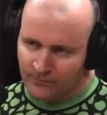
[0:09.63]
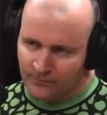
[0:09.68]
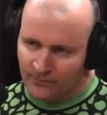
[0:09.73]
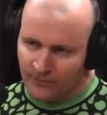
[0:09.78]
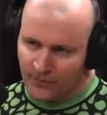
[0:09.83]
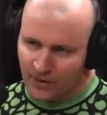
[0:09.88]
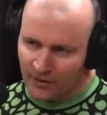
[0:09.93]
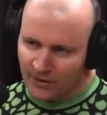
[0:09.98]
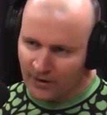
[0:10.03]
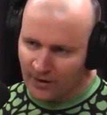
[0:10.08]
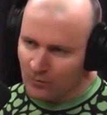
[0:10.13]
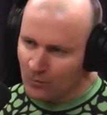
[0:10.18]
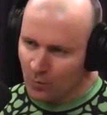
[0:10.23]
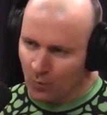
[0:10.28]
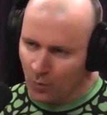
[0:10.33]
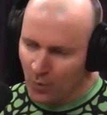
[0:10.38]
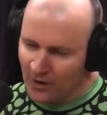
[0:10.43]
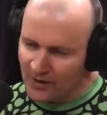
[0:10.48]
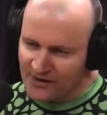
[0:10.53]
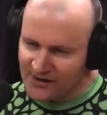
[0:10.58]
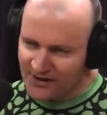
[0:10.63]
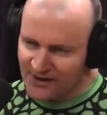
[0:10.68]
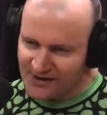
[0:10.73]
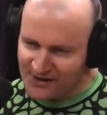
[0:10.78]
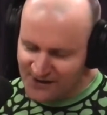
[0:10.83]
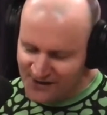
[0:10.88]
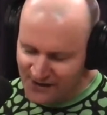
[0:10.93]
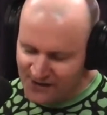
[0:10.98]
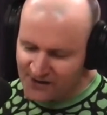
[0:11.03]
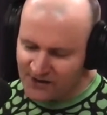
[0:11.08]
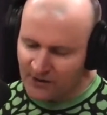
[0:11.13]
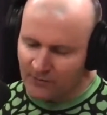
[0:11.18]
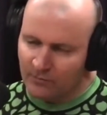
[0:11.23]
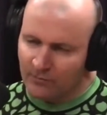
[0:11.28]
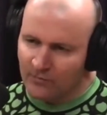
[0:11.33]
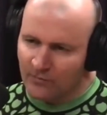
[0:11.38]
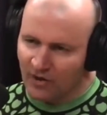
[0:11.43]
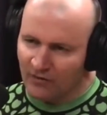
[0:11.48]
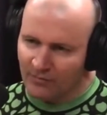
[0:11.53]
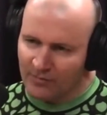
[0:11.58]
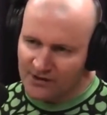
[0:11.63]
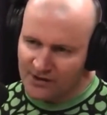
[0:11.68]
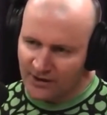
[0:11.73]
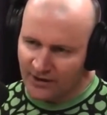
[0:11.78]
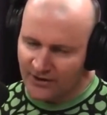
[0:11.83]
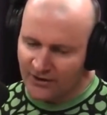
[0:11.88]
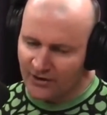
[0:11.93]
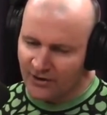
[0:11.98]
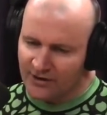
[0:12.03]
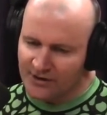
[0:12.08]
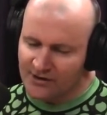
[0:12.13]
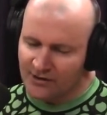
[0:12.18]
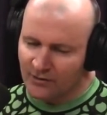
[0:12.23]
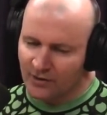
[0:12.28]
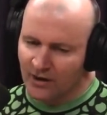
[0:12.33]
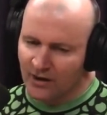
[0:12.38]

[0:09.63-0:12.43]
Okay, what is the system of Brazilian Jiu Jitsu?